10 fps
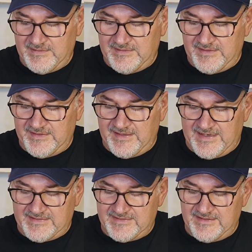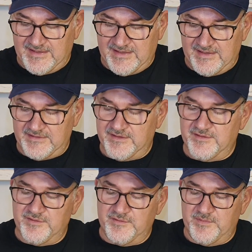And then the last thing I like to
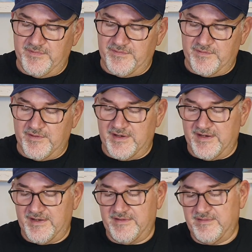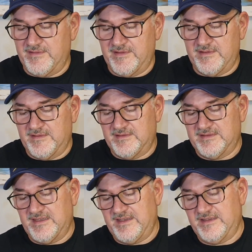do before I
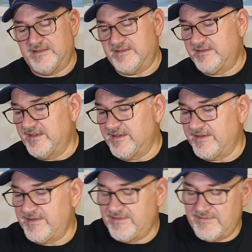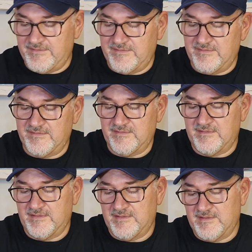say it's done,
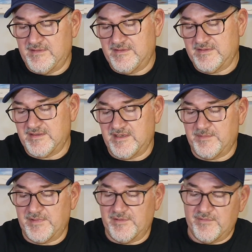a couple of